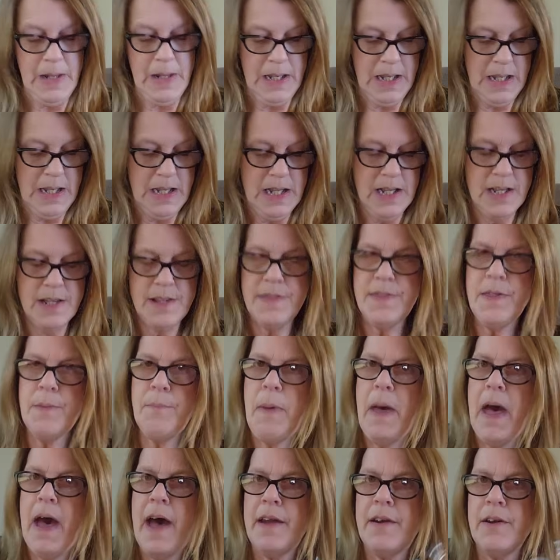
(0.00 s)
The
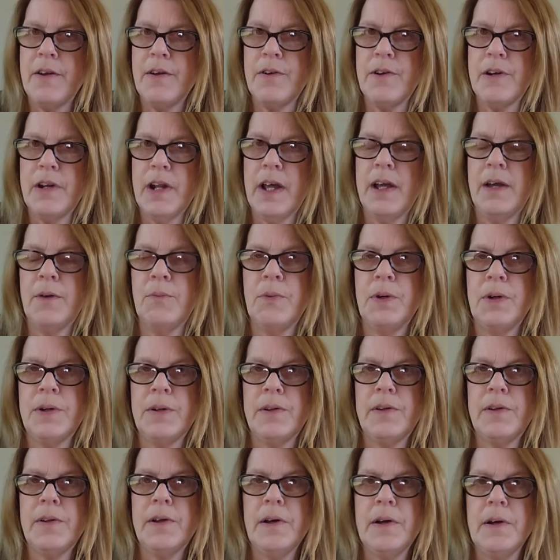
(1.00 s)
pattern, I
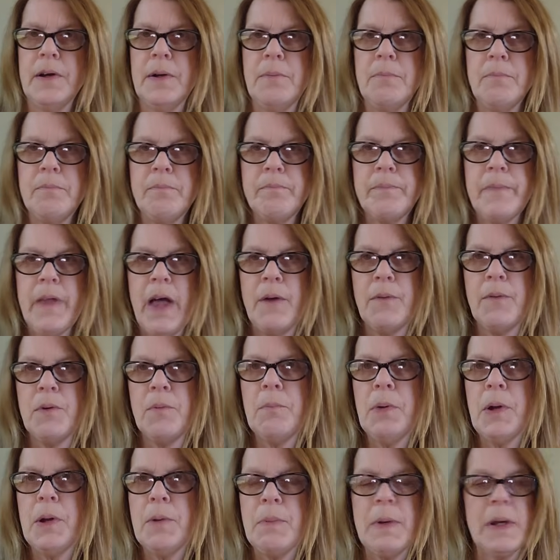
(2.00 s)
will
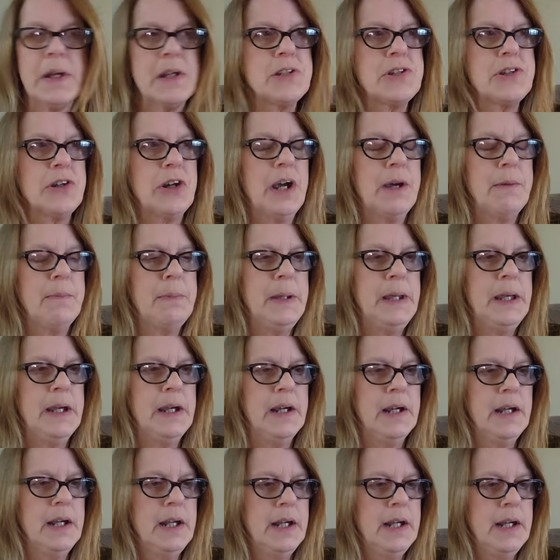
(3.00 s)
put a picture up
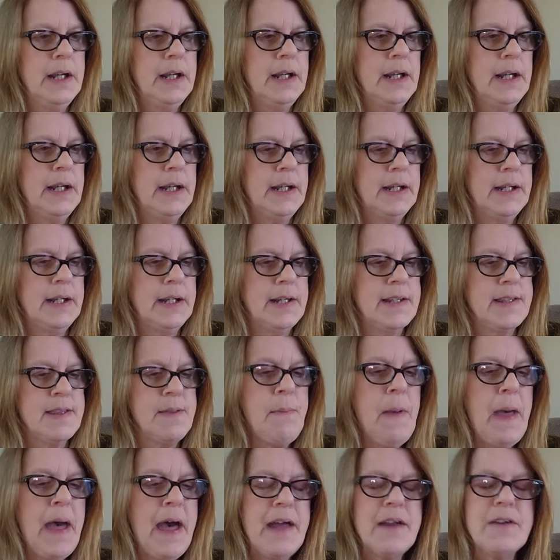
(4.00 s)
here. The
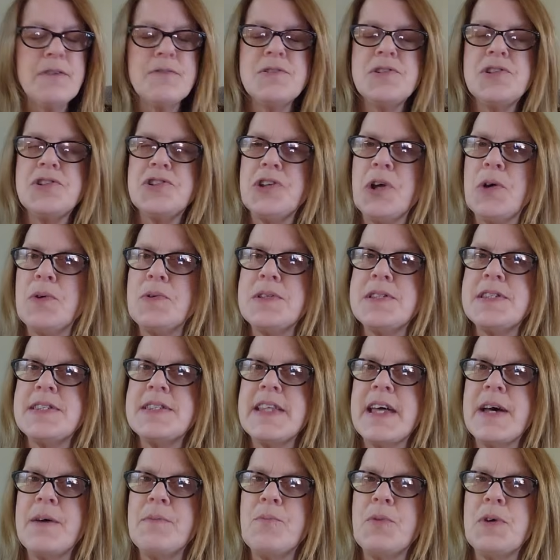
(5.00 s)
pattern shows
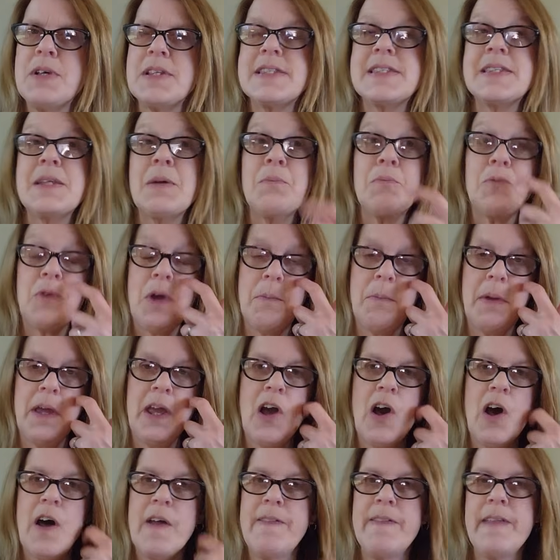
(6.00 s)
them with some
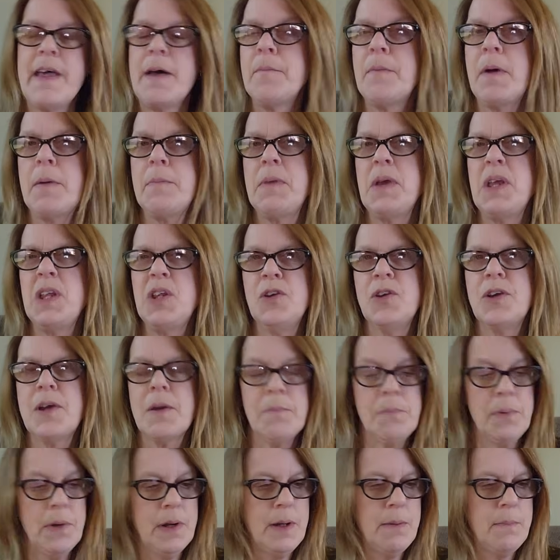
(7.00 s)
ribbing on them. I mean, you
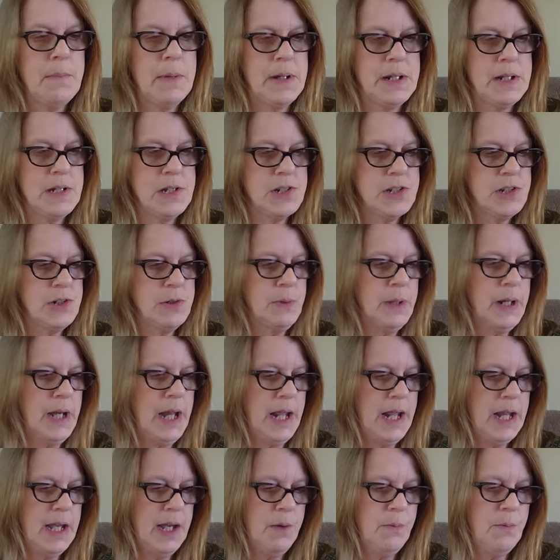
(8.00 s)
can pretty much do it
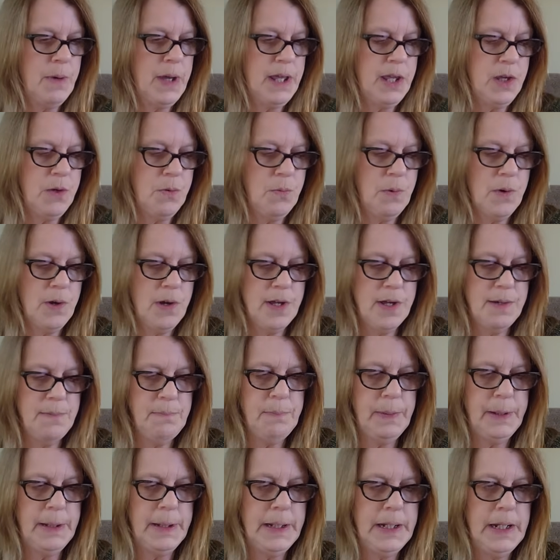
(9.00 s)
any way you want,
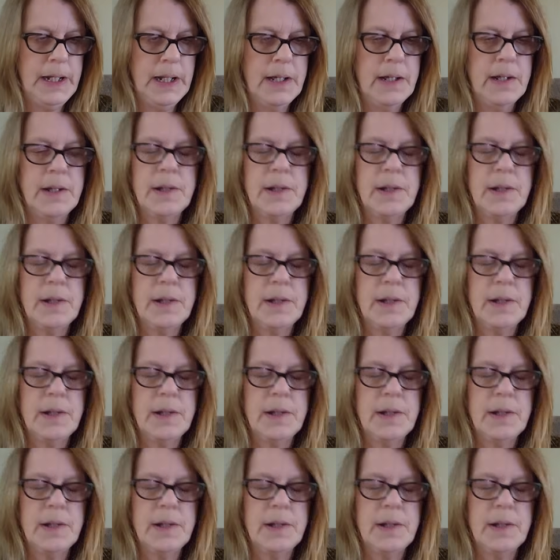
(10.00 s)
but